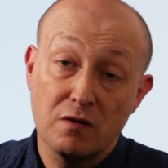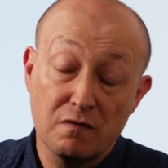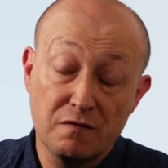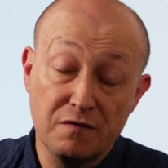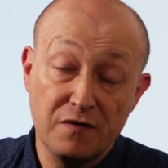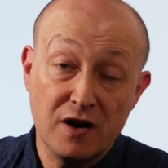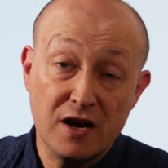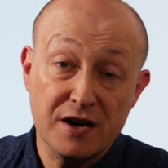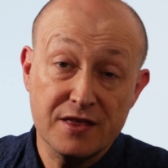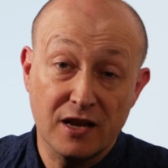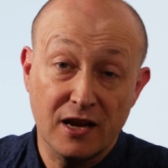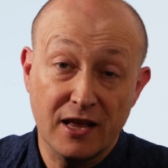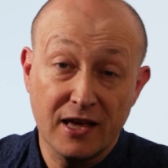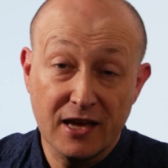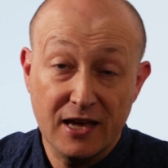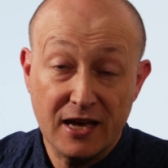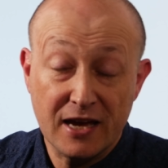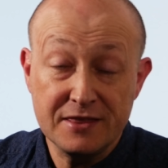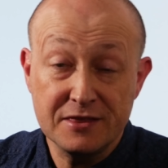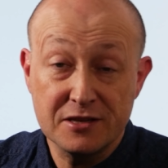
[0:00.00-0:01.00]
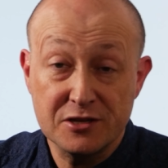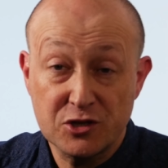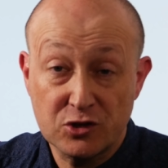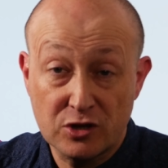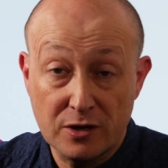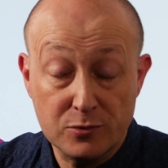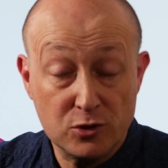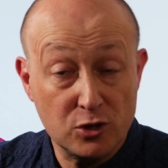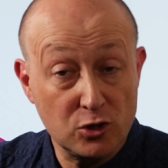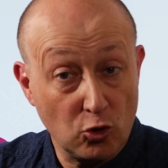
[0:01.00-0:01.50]
via the link in the
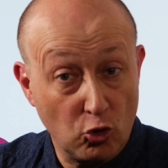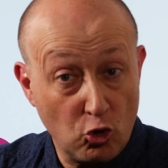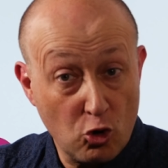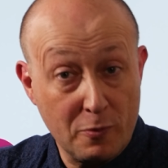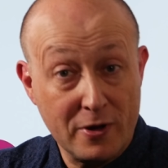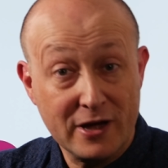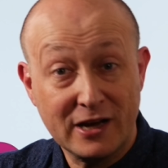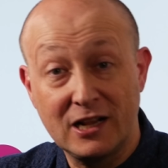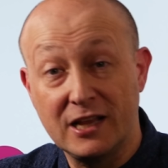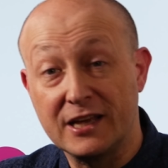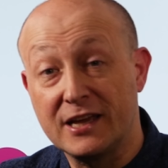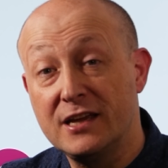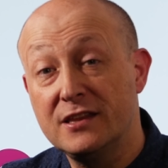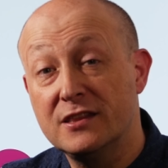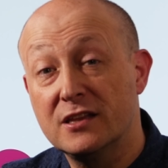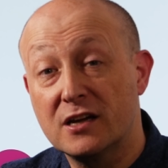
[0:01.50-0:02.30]
description or by clicking